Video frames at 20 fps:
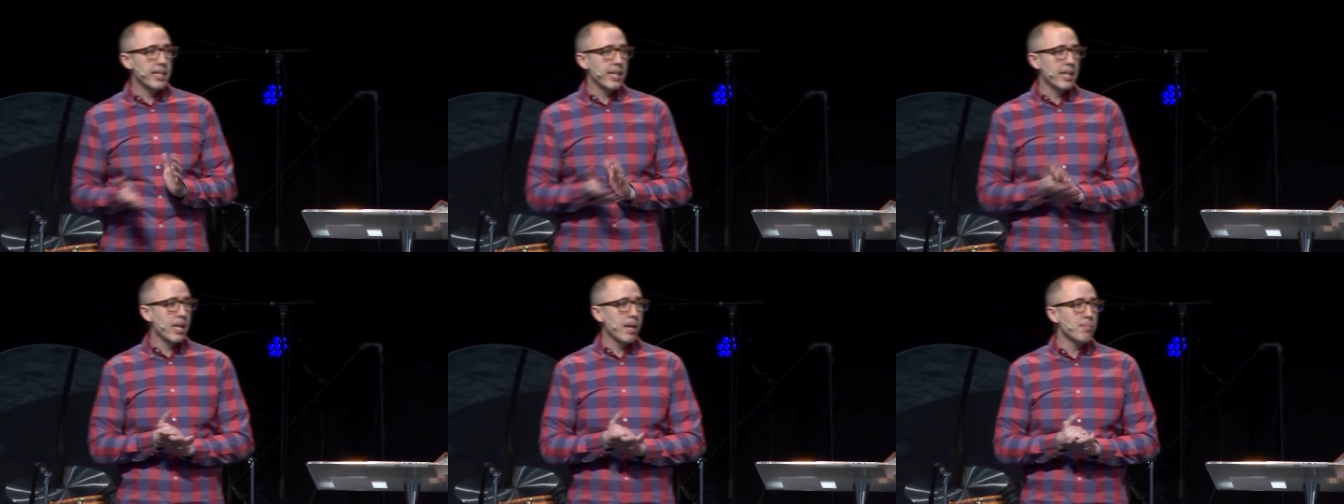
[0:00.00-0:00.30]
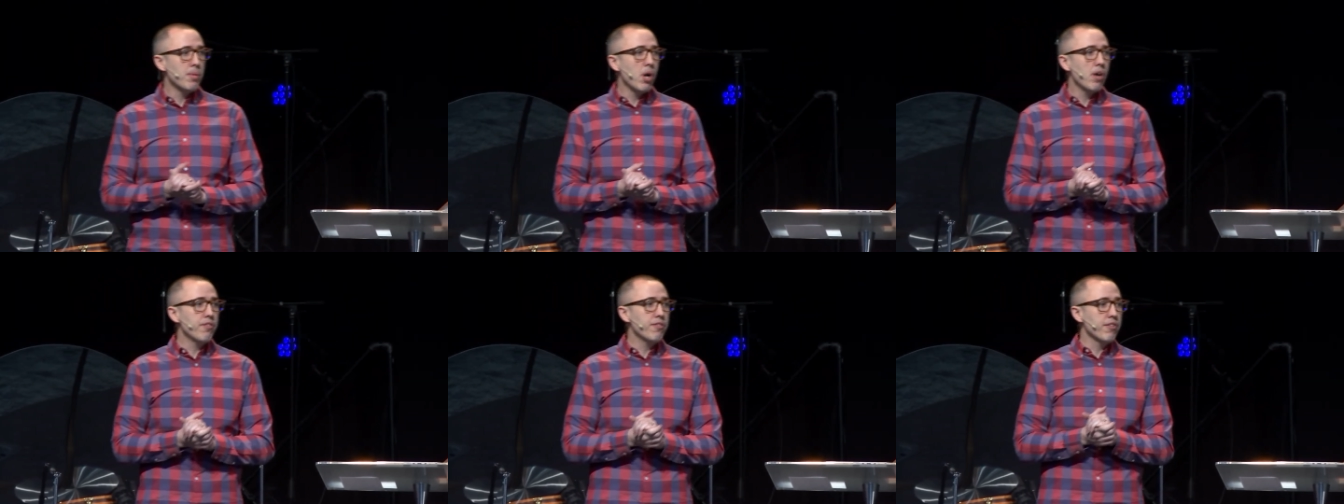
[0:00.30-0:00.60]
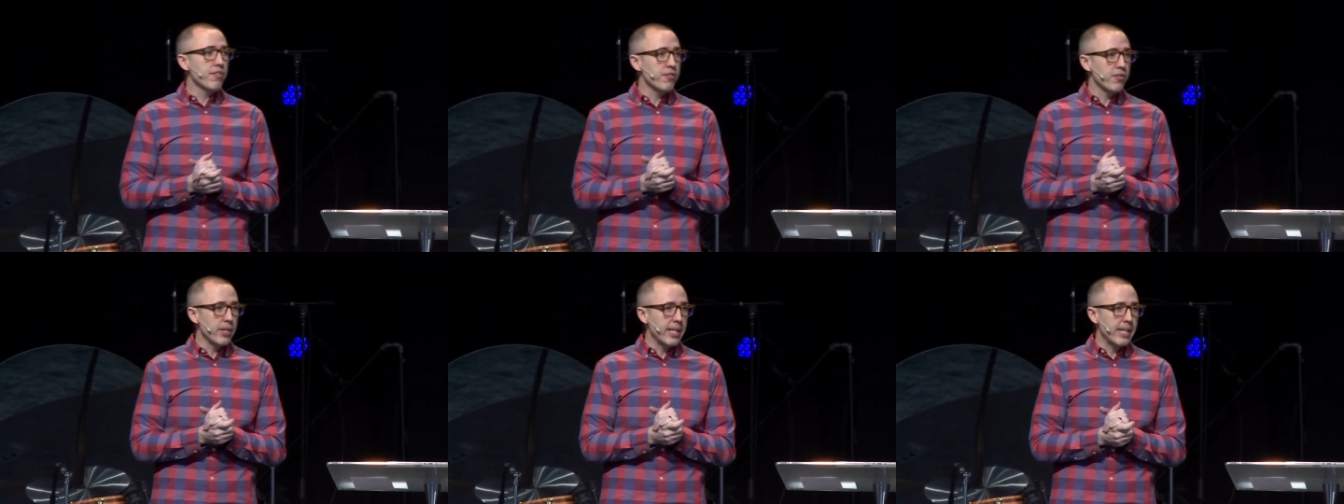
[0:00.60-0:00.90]
And I'm all
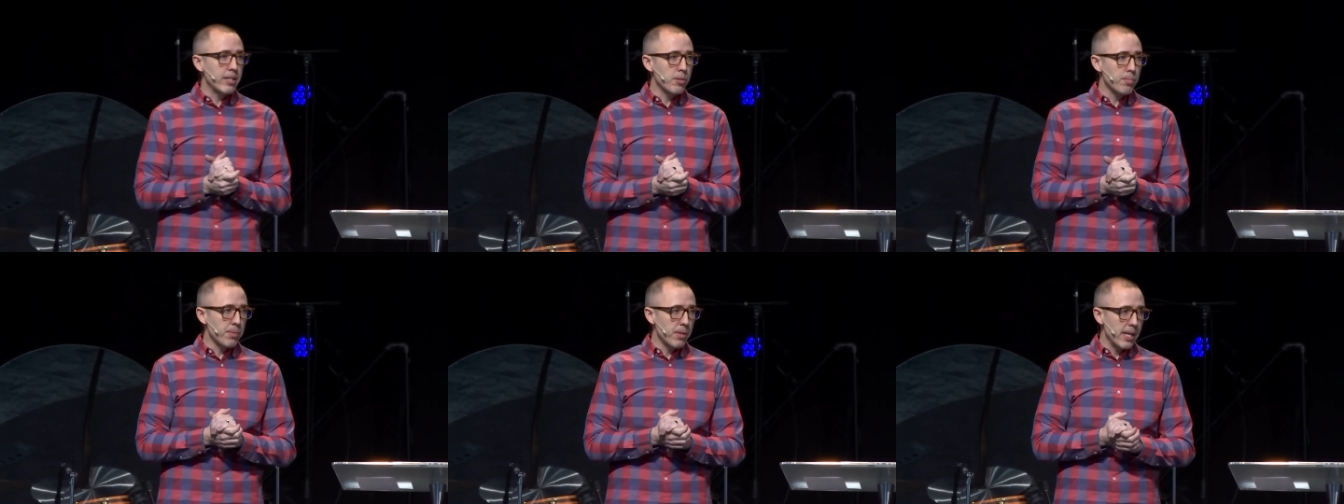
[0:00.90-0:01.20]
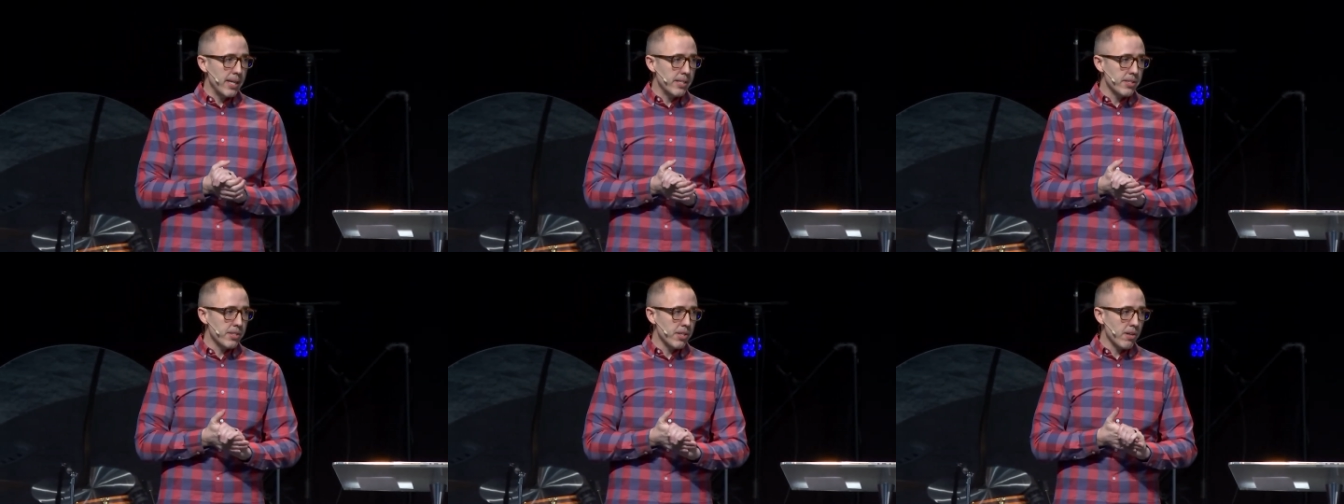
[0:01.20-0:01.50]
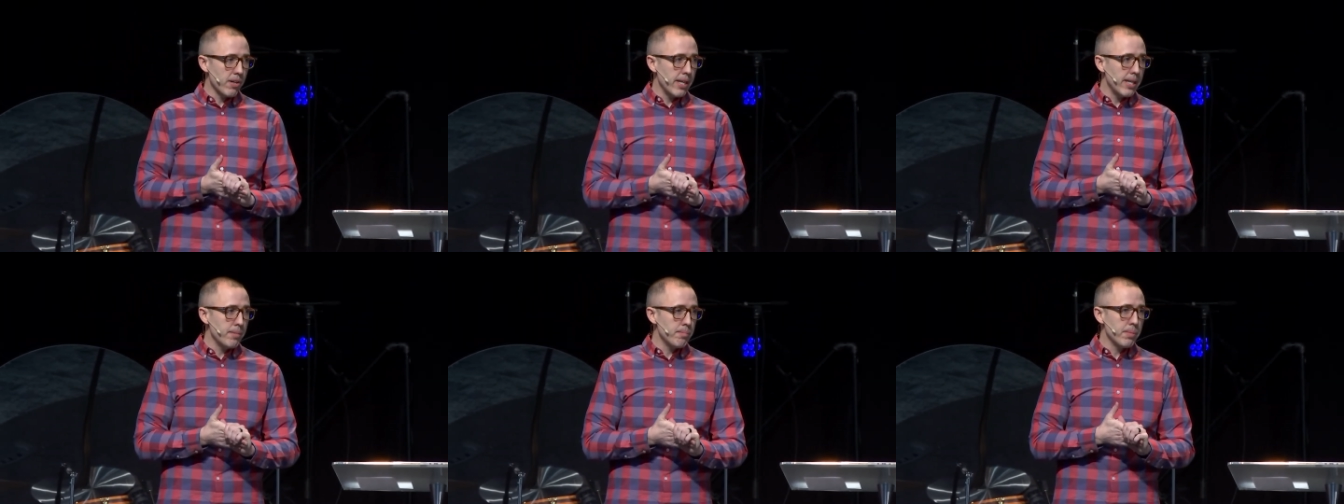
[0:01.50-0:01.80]
for free enterprise, all
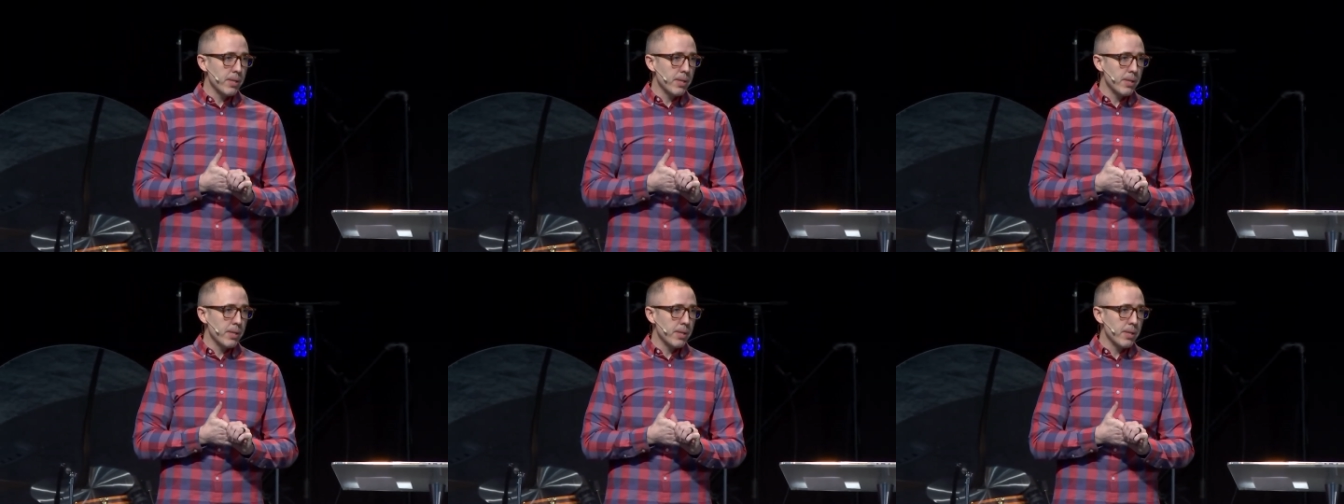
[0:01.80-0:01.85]
right?